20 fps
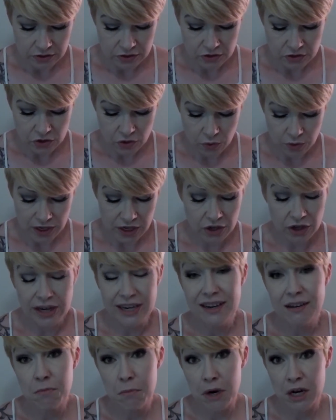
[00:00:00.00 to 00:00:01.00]
So here, I
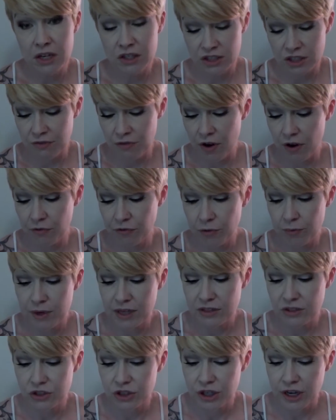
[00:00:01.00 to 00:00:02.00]
didn't mark stuff off from
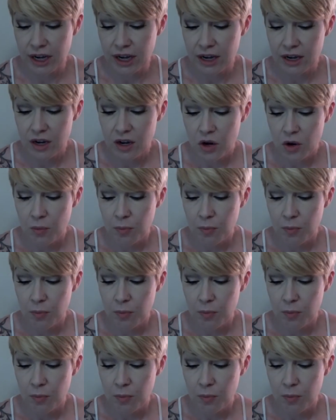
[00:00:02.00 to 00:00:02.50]
yesterday,